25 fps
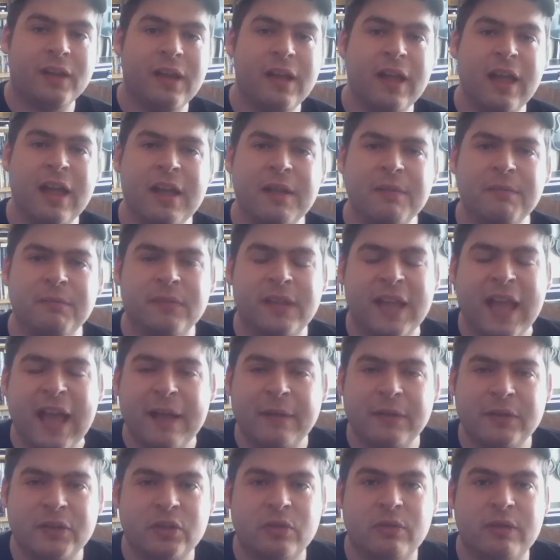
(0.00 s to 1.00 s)
um,
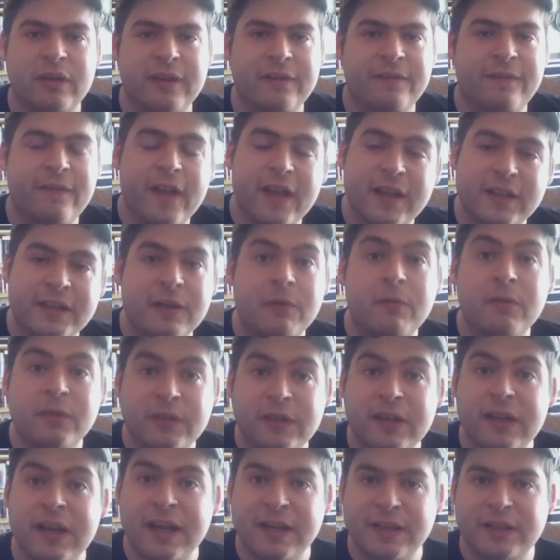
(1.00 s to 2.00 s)
Cam's twenty-first. It
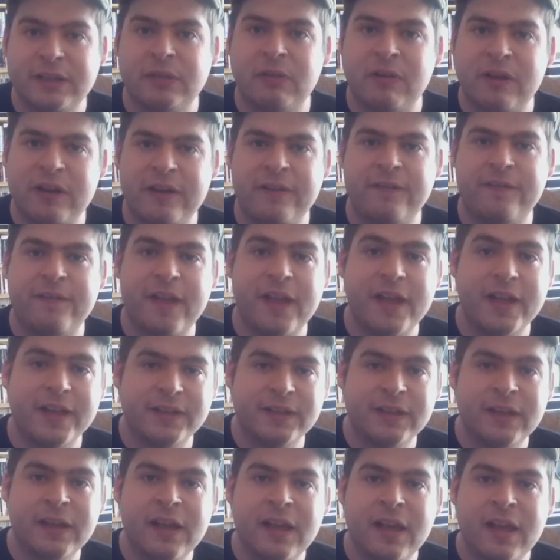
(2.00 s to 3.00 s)
was a nice
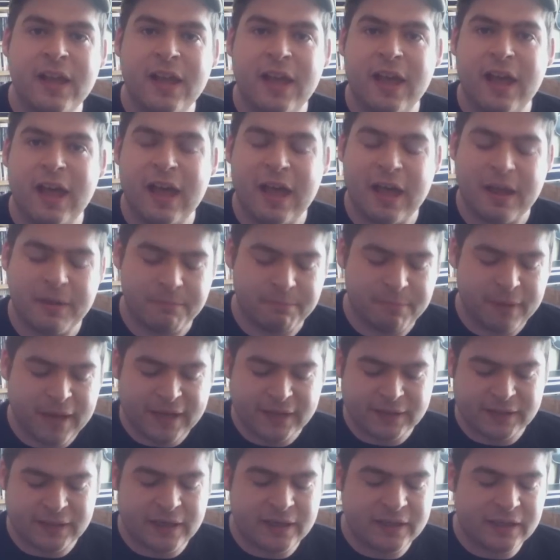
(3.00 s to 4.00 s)
twenty-first. Um,
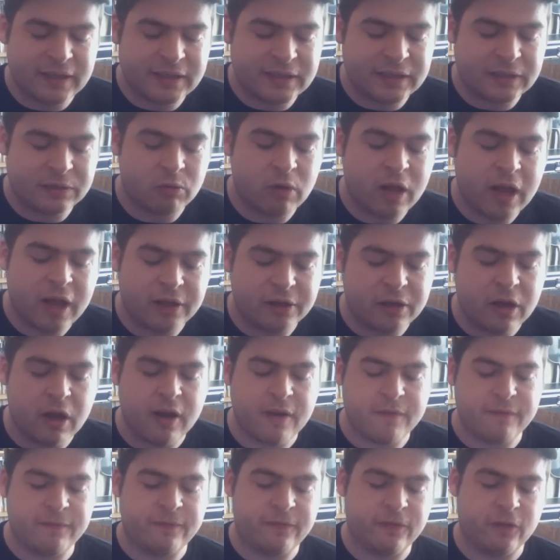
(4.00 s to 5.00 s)
basically, this is what I
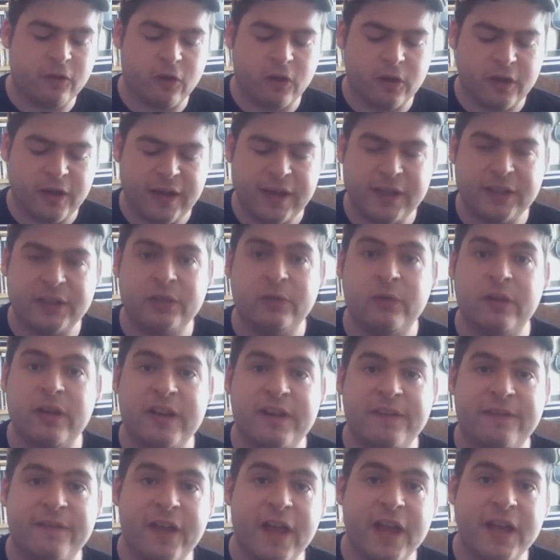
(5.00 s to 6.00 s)
got him for his
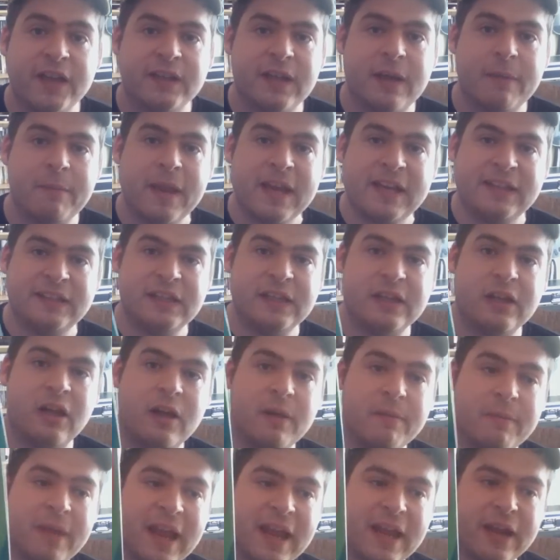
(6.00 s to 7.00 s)
twenty-first. I basically
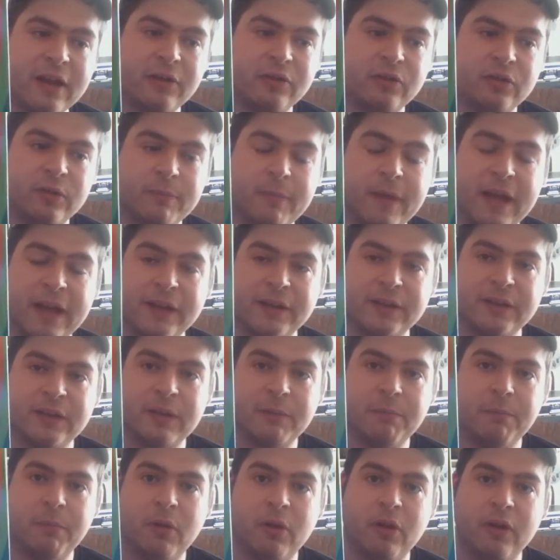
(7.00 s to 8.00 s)
got him eight hundred
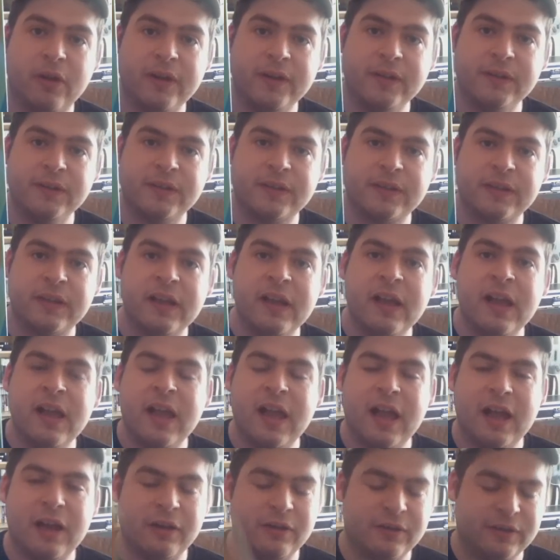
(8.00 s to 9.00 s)
Microsoft points,
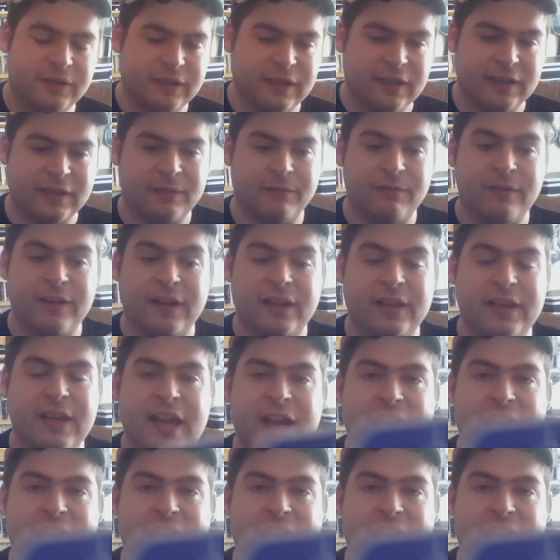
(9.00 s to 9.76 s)
and also this really